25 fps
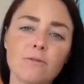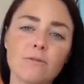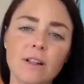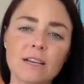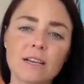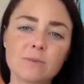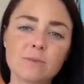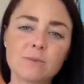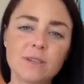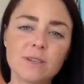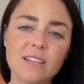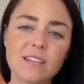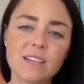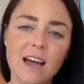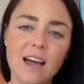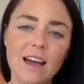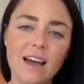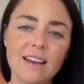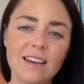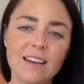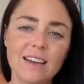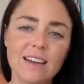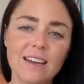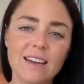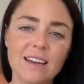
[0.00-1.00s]
flexible
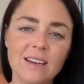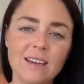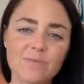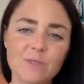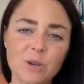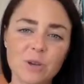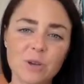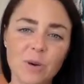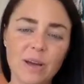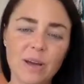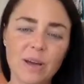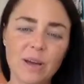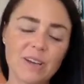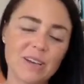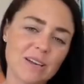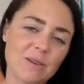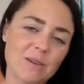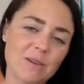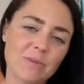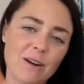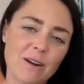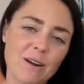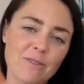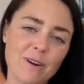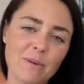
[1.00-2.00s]
dieting, so I could
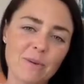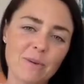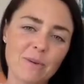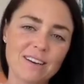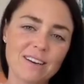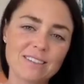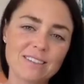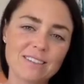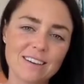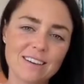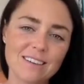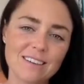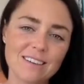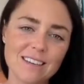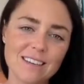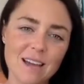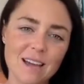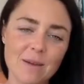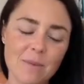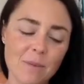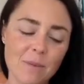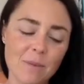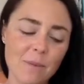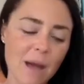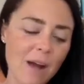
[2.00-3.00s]
eat whatever I want as long as
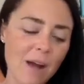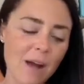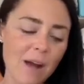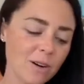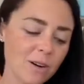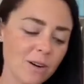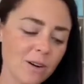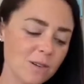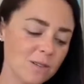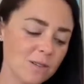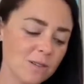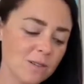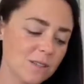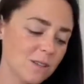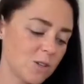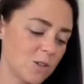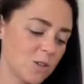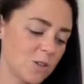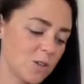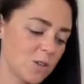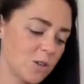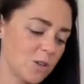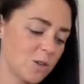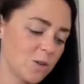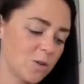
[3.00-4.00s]
I hit my
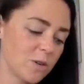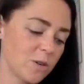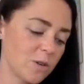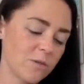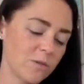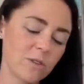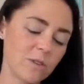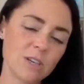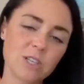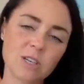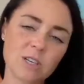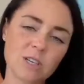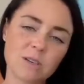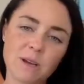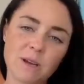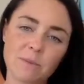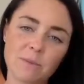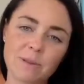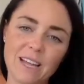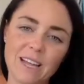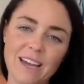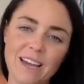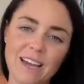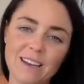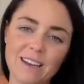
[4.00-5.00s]
macros, to rigid
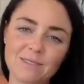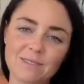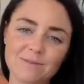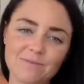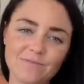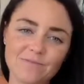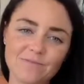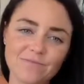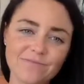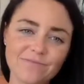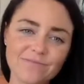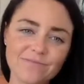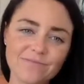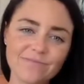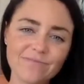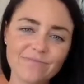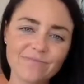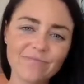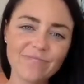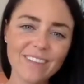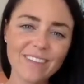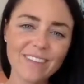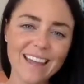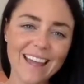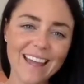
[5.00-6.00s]
meal plan.
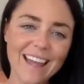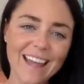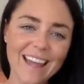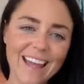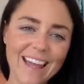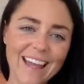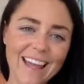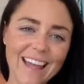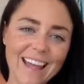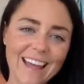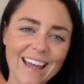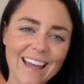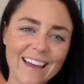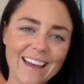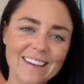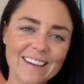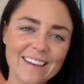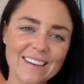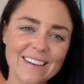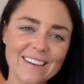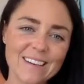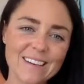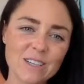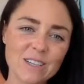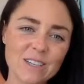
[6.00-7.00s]

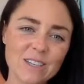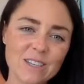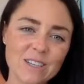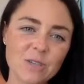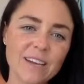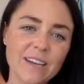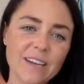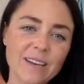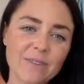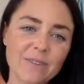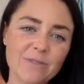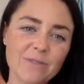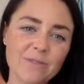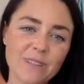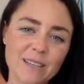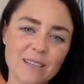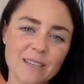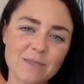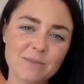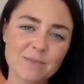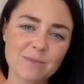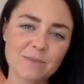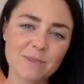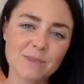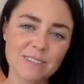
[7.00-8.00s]
And doing
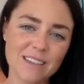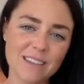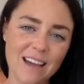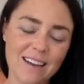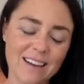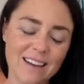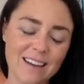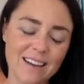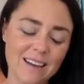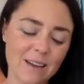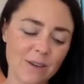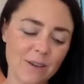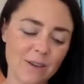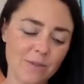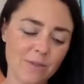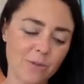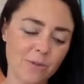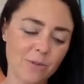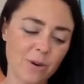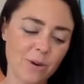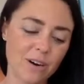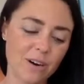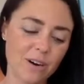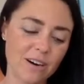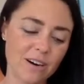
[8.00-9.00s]
flexible dieting
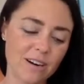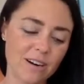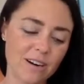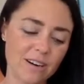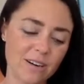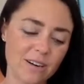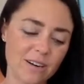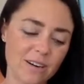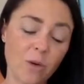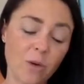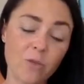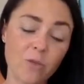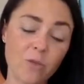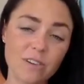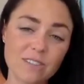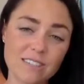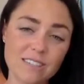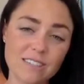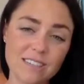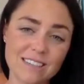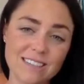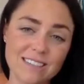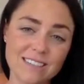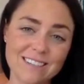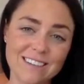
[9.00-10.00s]
for
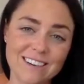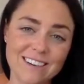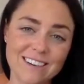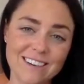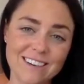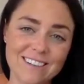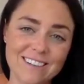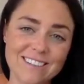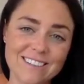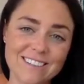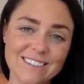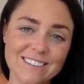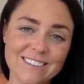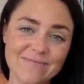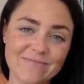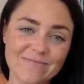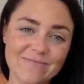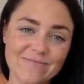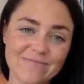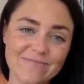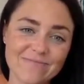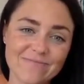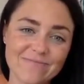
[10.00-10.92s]
over 6 years,